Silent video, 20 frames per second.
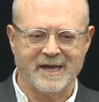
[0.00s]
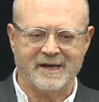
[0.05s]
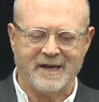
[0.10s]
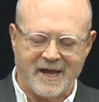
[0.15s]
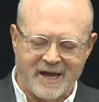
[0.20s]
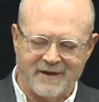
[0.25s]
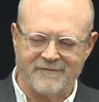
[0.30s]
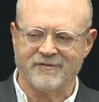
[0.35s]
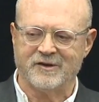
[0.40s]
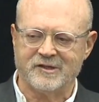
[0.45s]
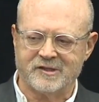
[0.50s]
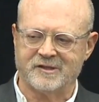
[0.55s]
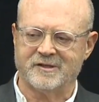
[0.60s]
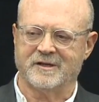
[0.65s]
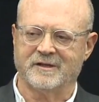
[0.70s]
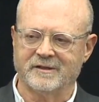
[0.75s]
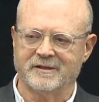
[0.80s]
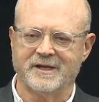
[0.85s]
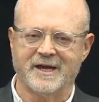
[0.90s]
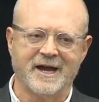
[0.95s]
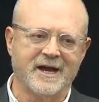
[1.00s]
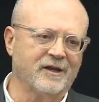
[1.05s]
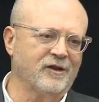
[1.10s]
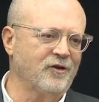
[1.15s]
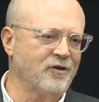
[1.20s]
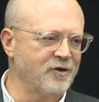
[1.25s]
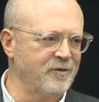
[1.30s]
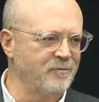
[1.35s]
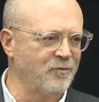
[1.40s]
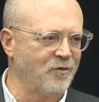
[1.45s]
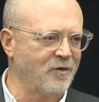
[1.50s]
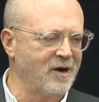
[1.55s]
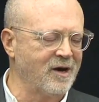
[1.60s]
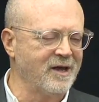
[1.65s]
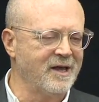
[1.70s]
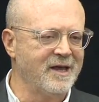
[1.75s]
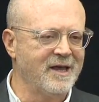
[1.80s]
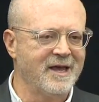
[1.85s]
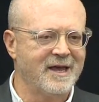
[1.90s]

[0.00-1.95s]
and every single day I learn more.